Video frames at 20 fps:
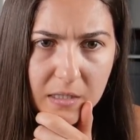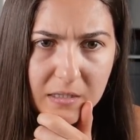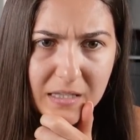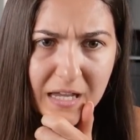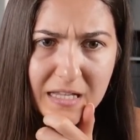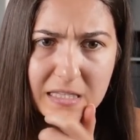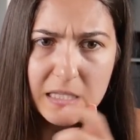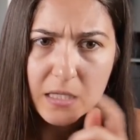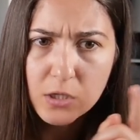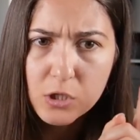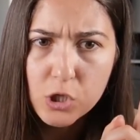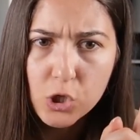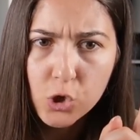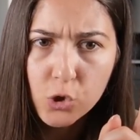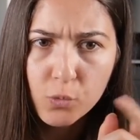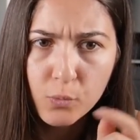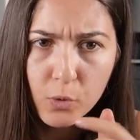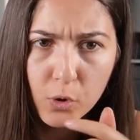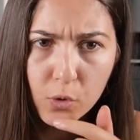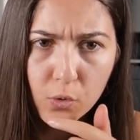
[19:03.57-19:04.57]
That's a
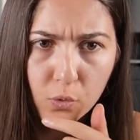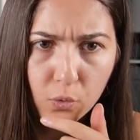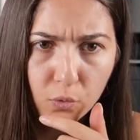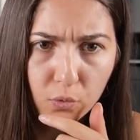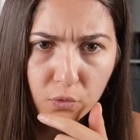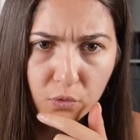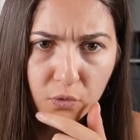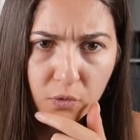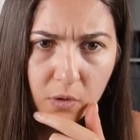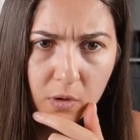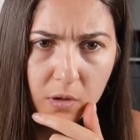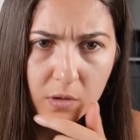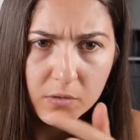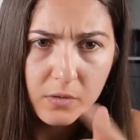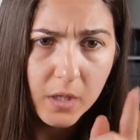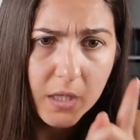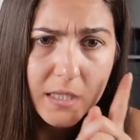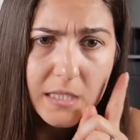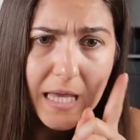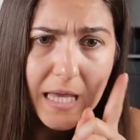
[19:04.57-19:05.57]
new move. That's